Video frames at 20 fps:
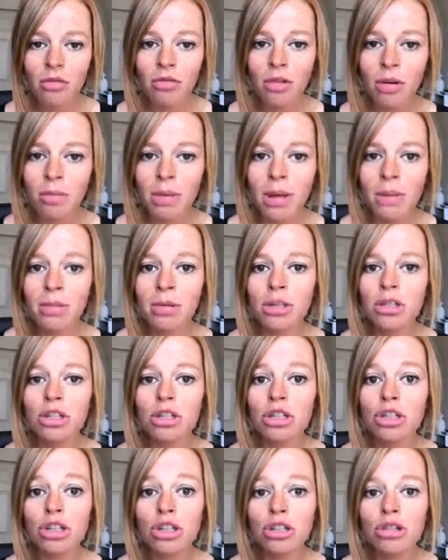for people
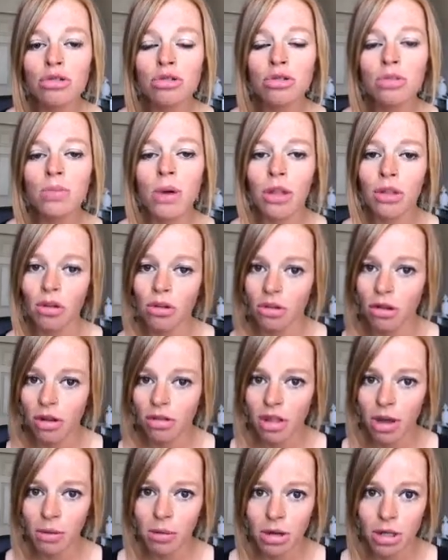to choose whether or not
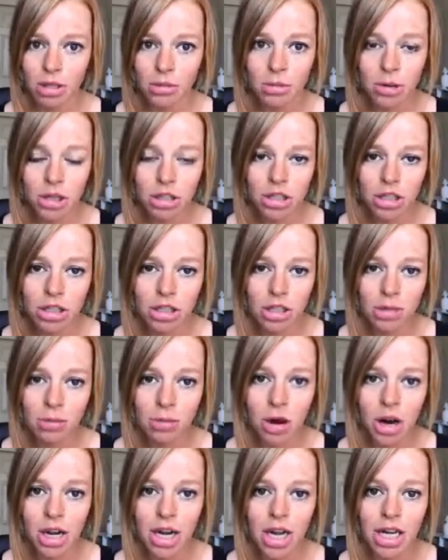they want to purchase the
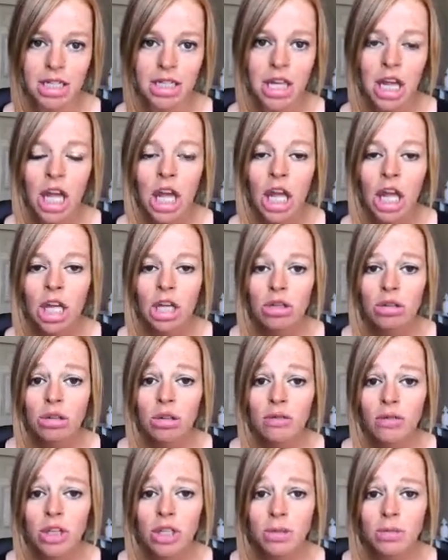product. So the
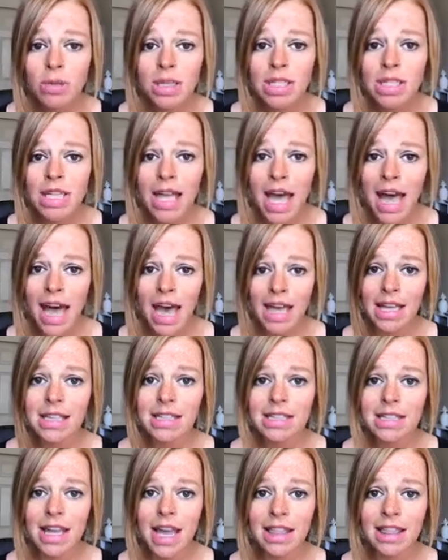first one is the
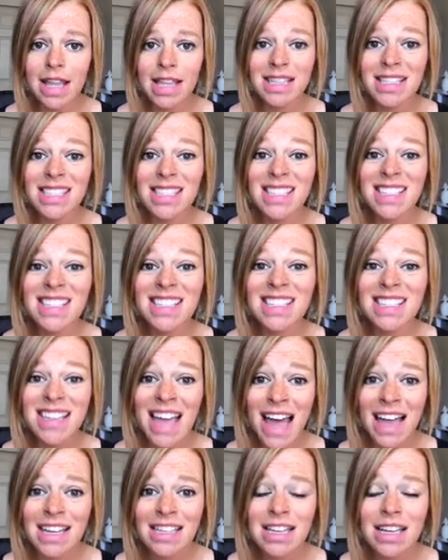S, and that's the
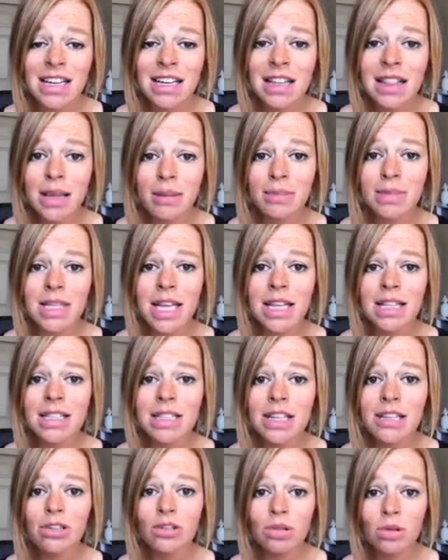set.
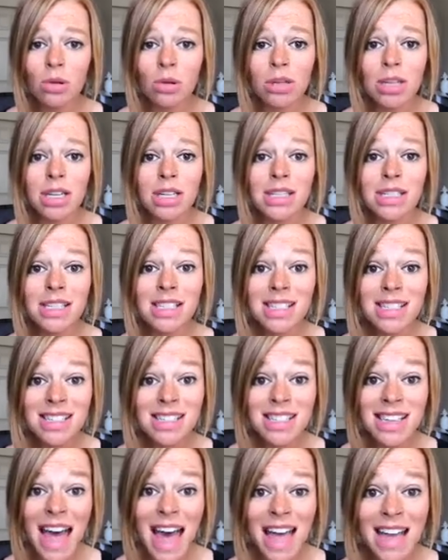LipSense is sold as a
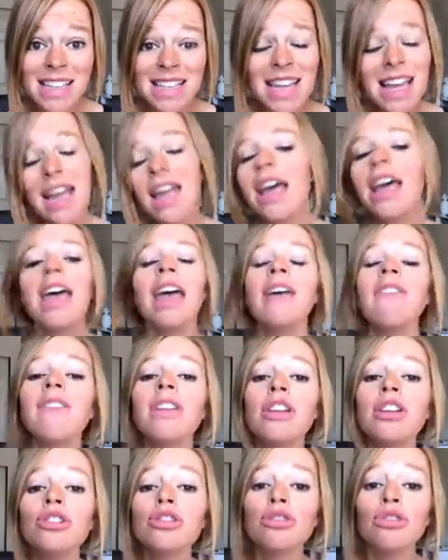set if
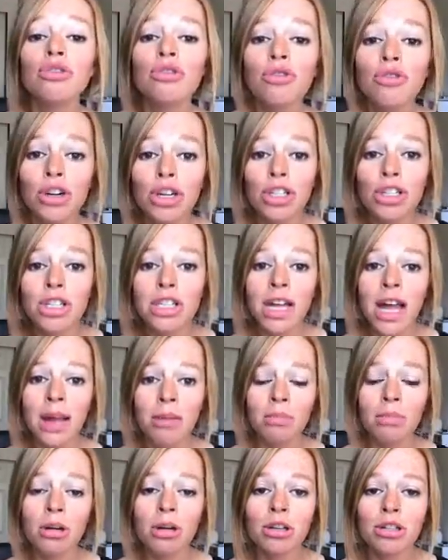it is your first
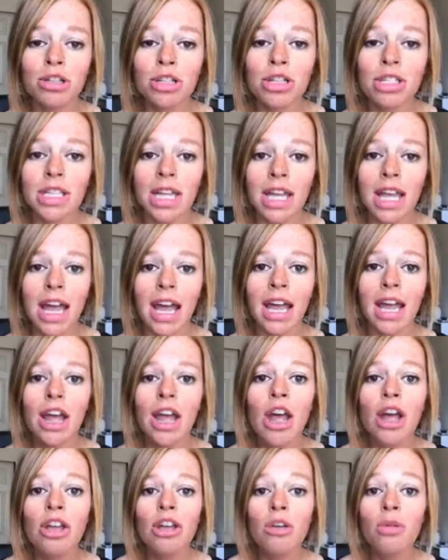time purchasing it.
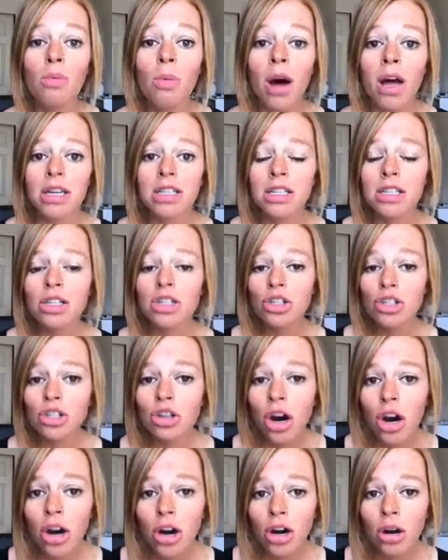You want to
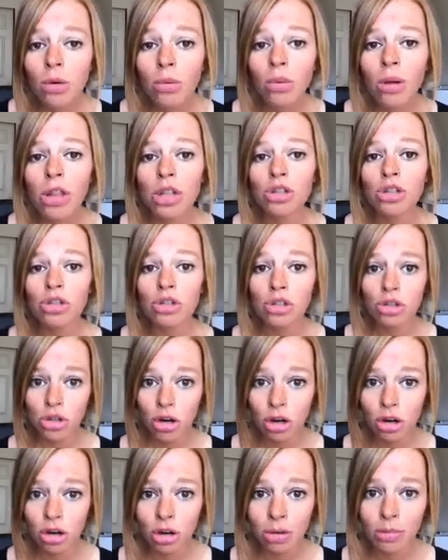start with a
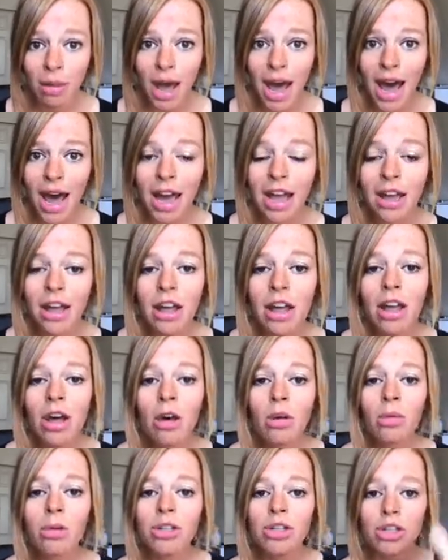starter pack,
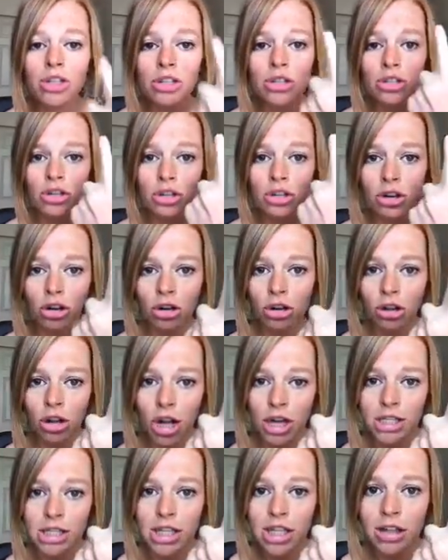which is your
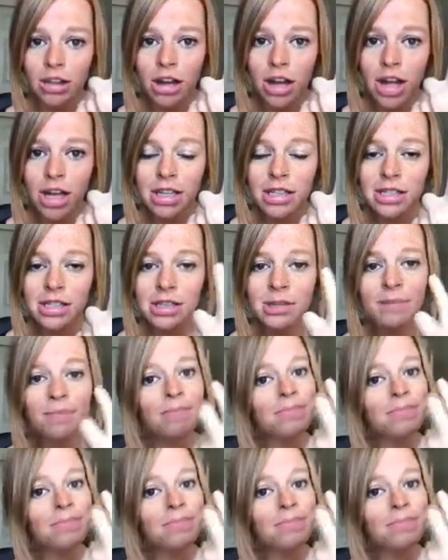glossy gloss,